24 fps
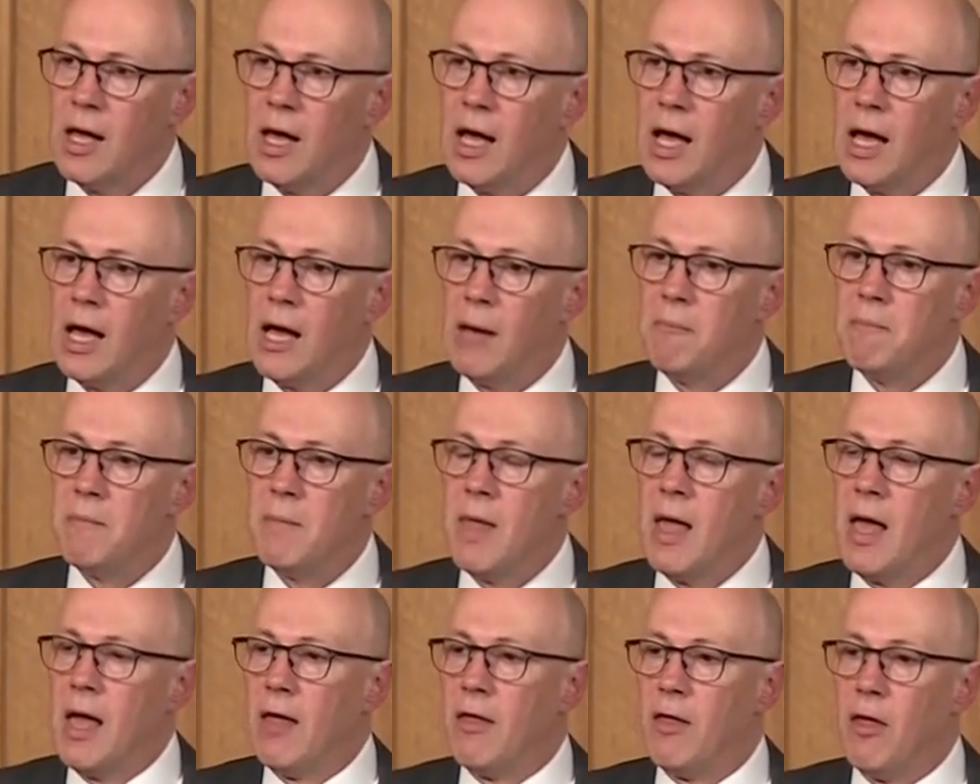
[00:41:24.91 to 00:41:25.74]

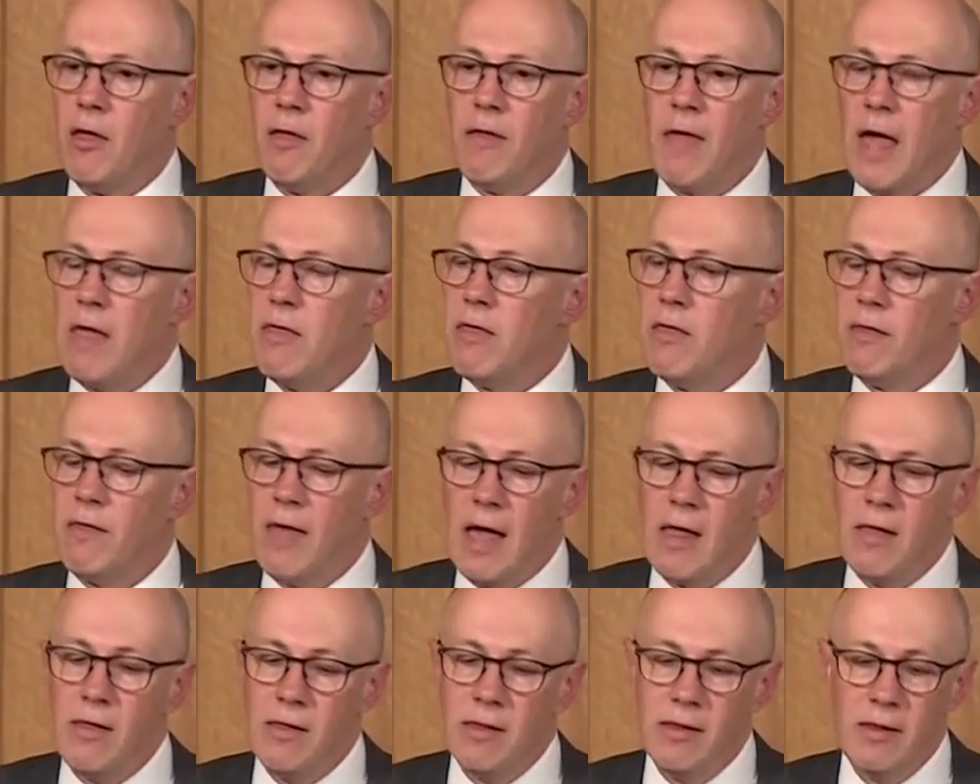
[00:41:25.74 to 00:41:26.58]

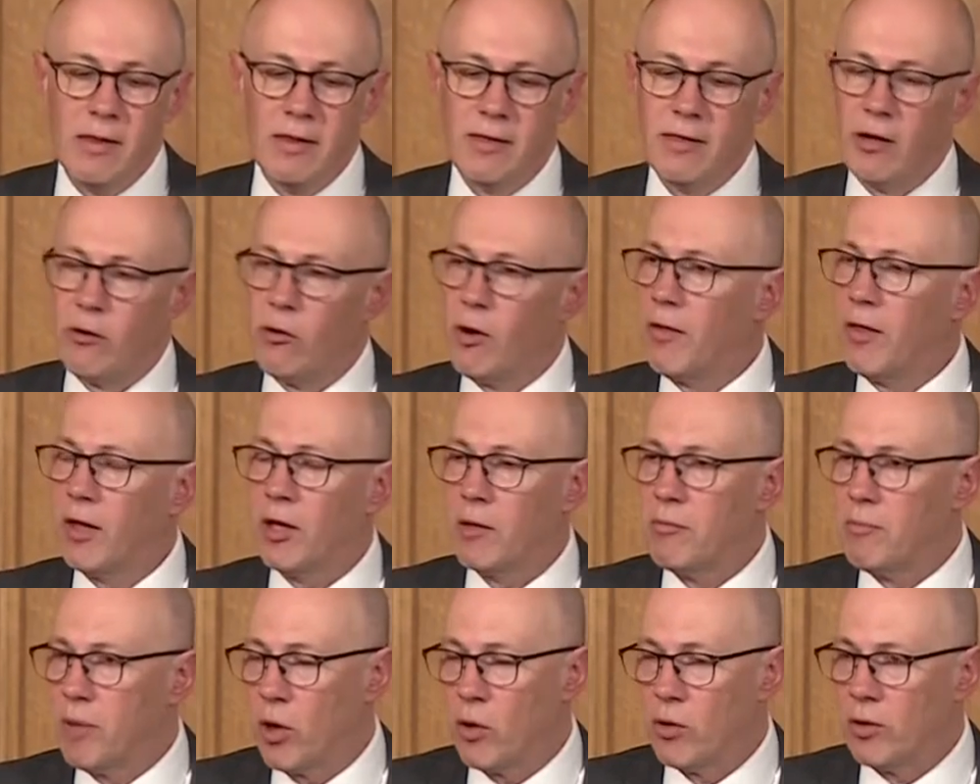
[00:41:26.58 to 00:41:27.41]
Then there are other
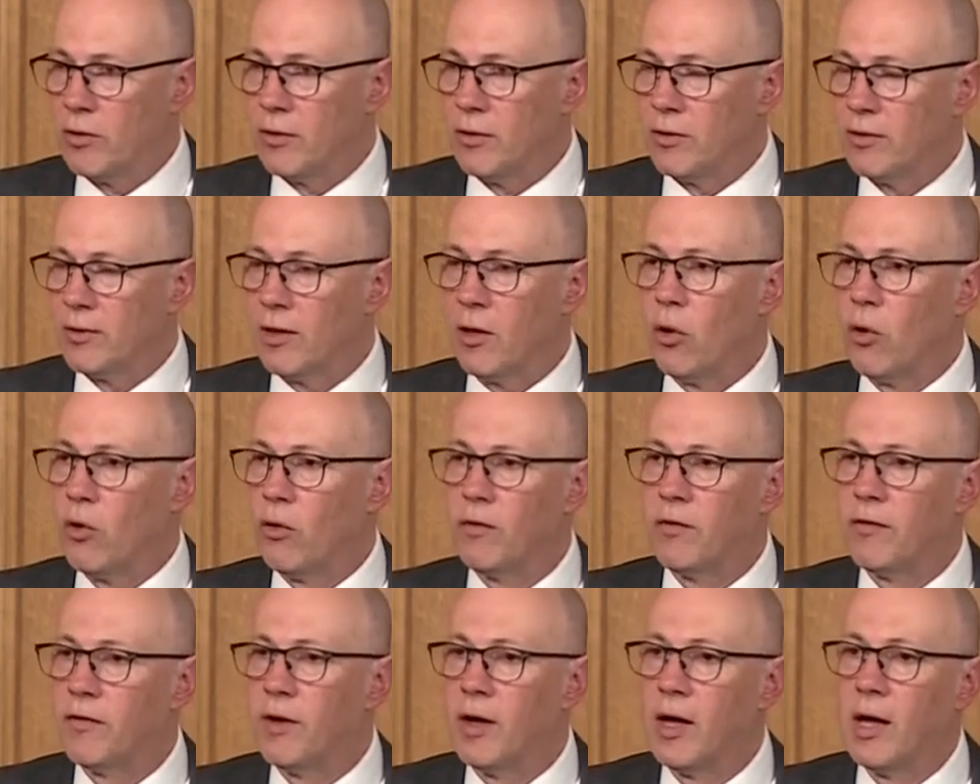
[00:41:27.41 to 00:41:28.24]
components
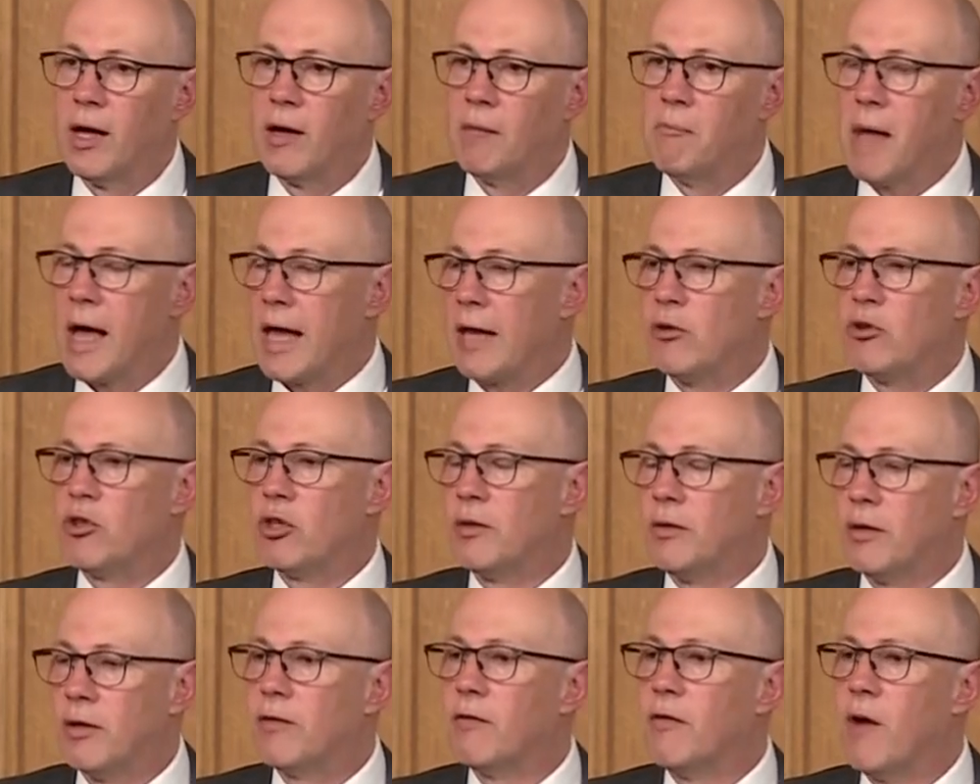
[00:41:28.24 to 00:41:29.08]
of
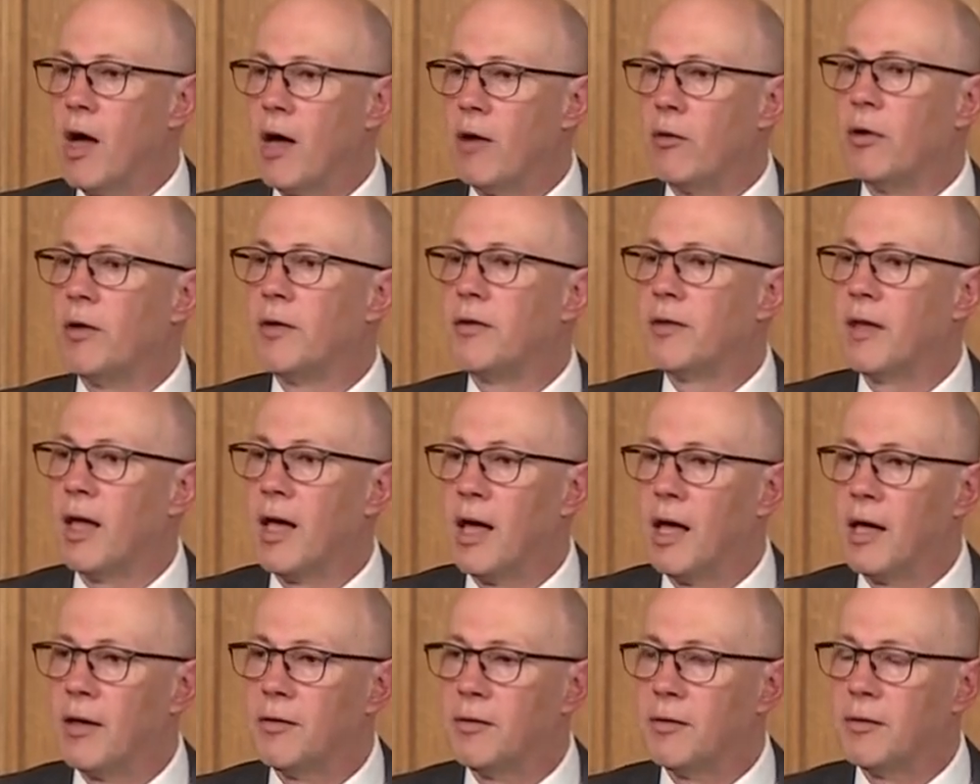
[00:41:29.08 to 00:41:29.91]
managing this virus,
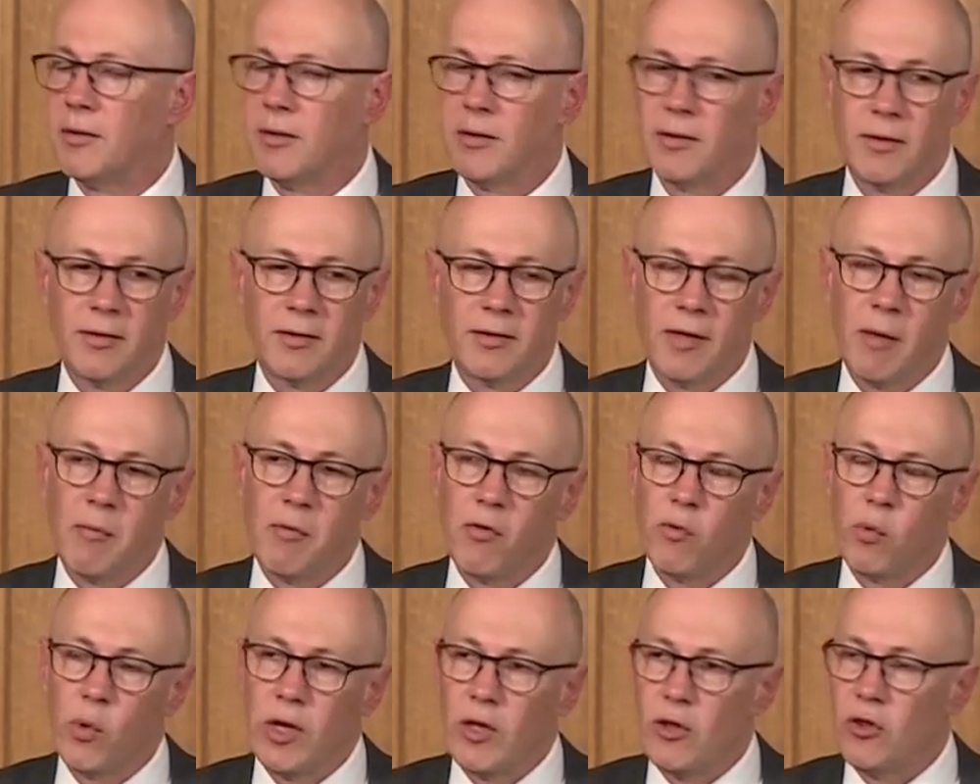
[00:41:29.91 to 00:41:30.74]
some
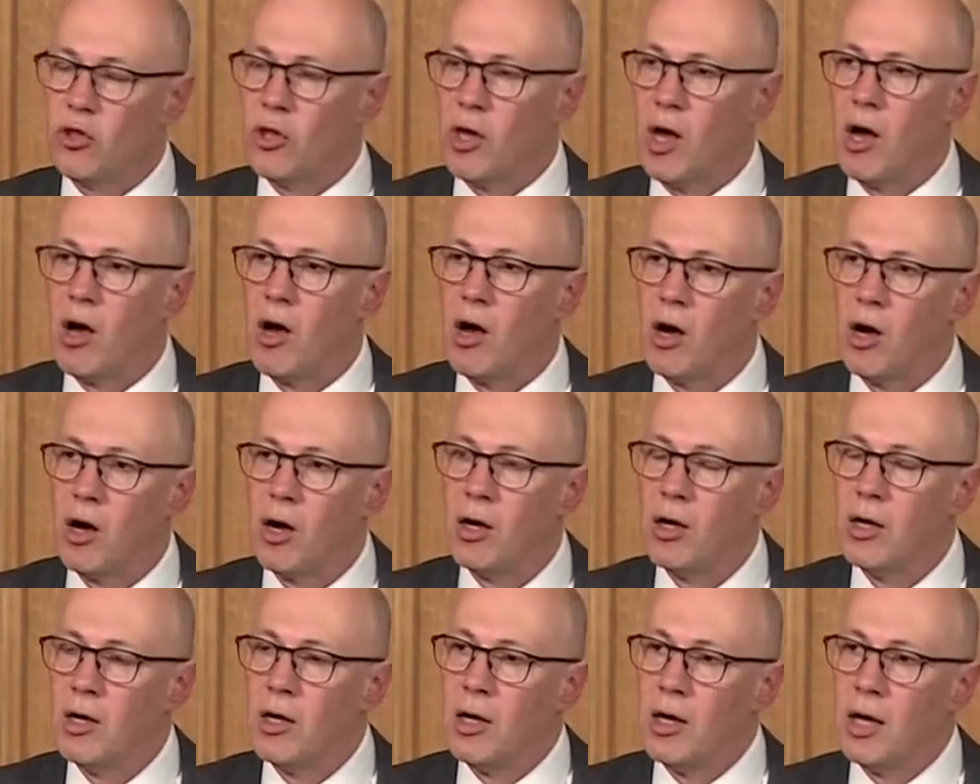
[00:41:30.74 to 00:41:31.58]
of which are,
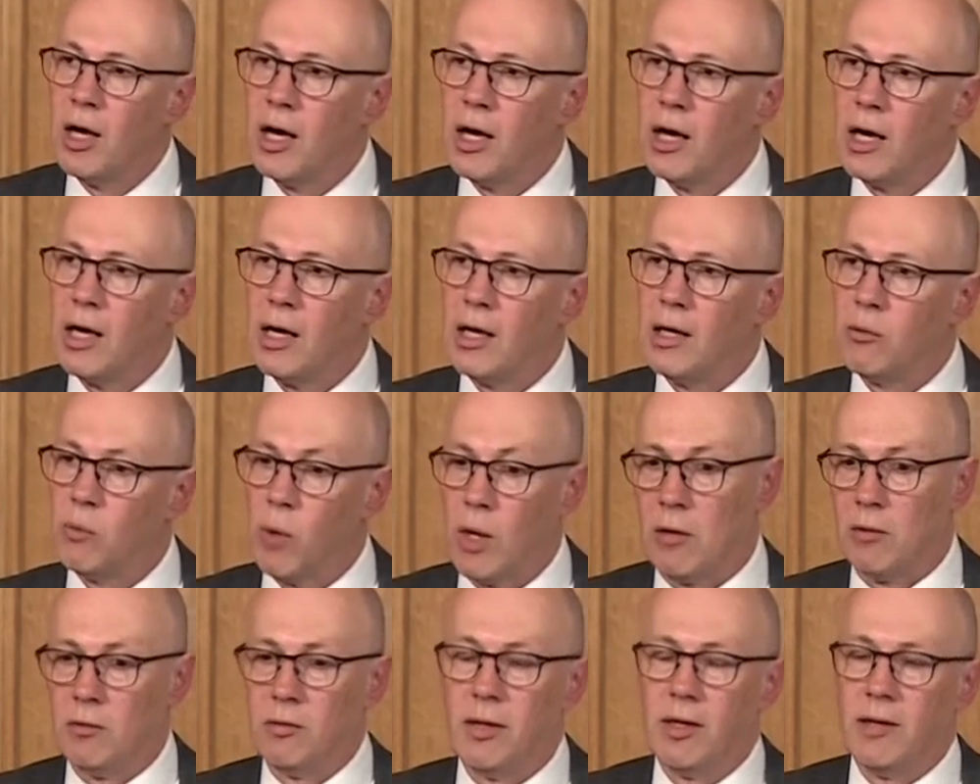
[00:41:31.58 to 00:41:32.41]

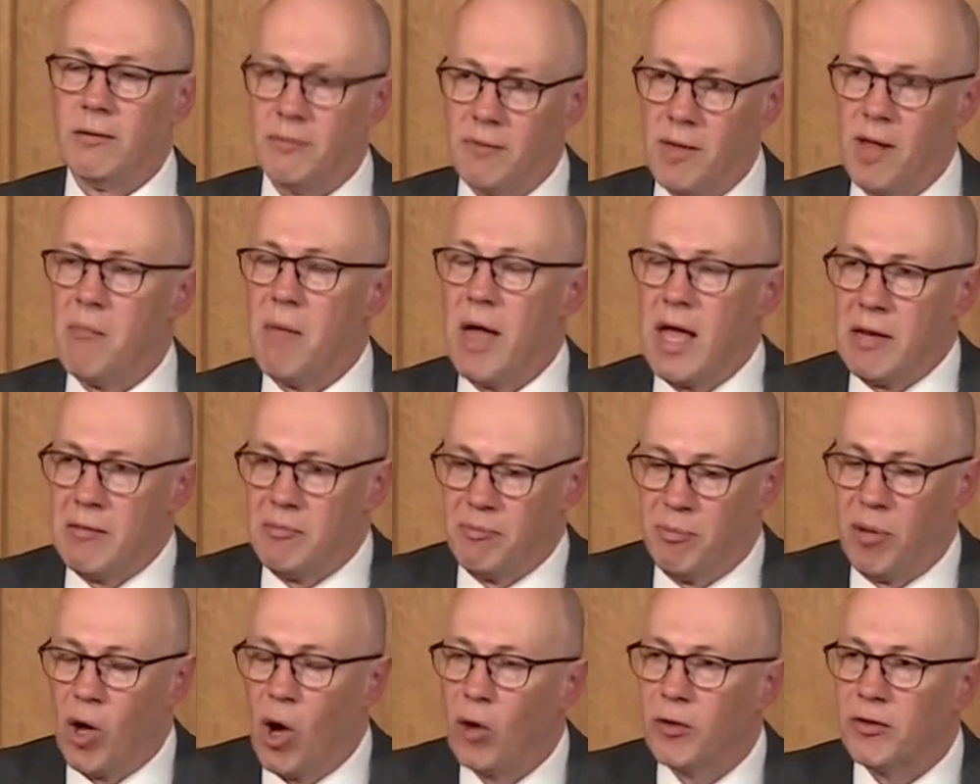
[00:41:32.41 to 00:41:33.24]
a main
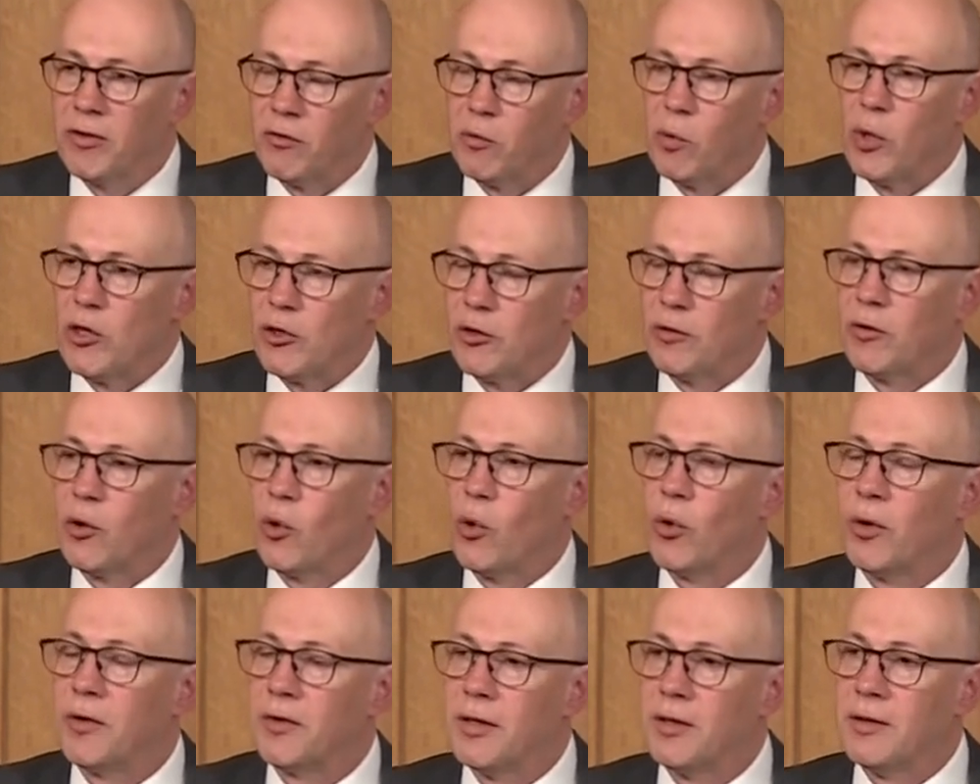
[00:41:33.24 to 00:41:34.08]
part of which, of
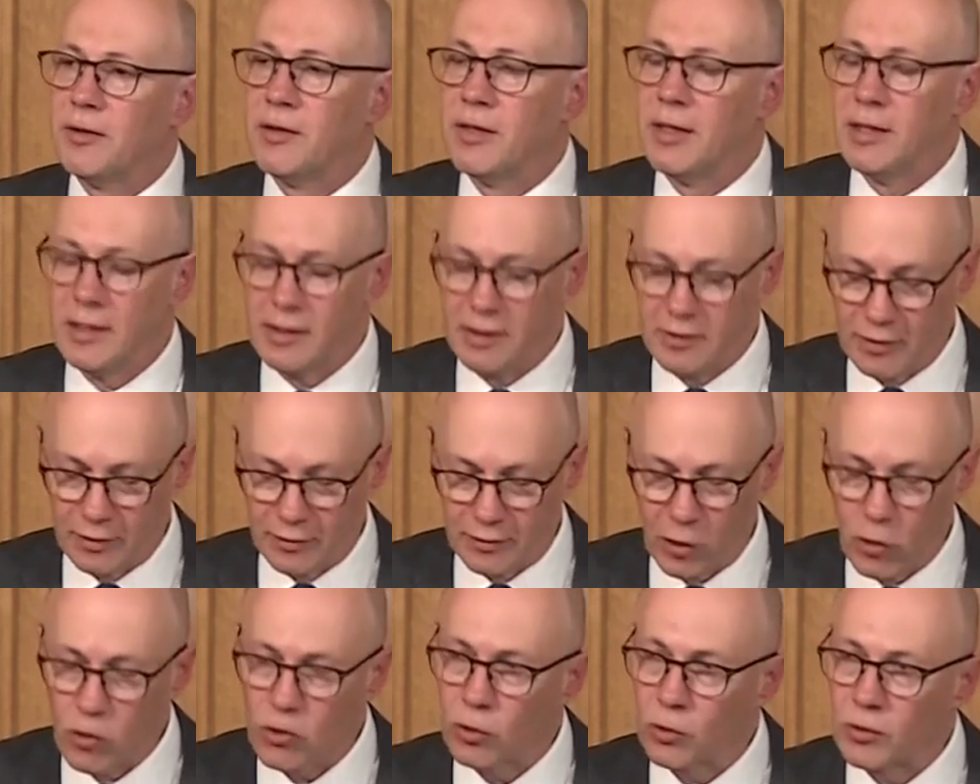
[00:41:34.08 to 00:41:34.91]
course, is the
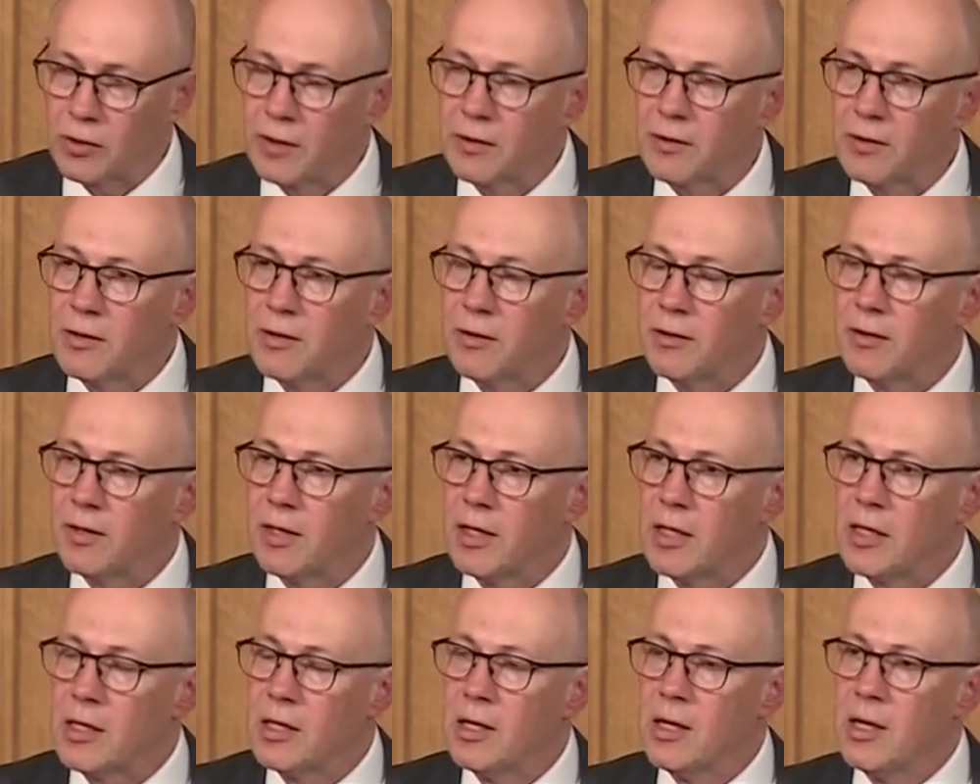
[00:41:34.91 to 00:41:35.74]
social
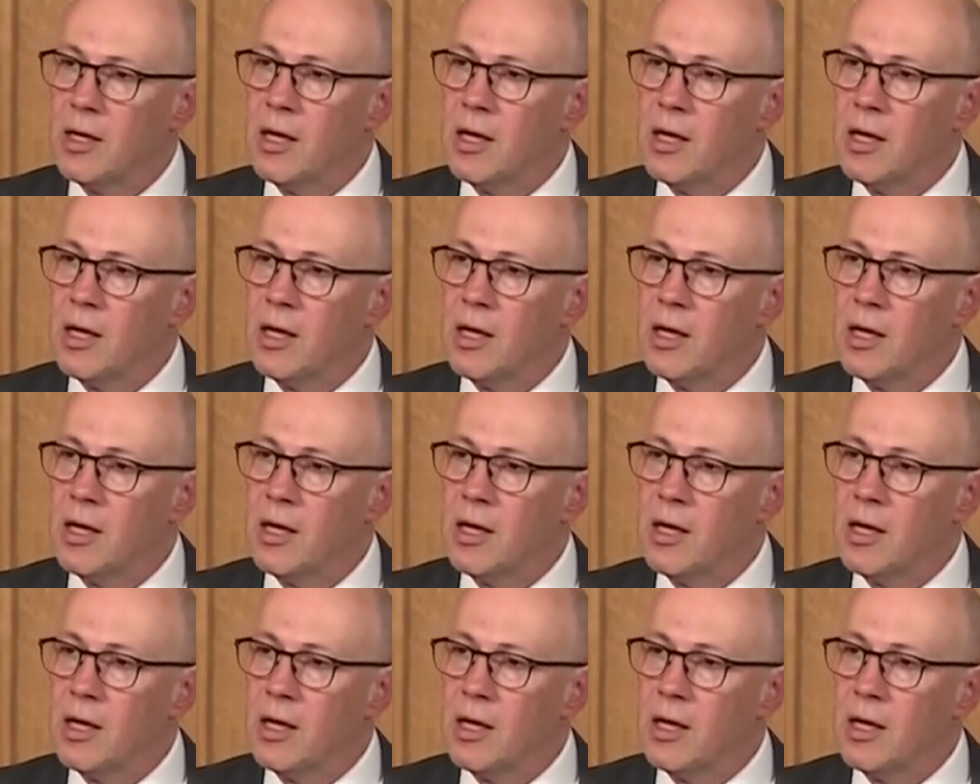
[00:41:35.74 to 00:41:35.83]
distancing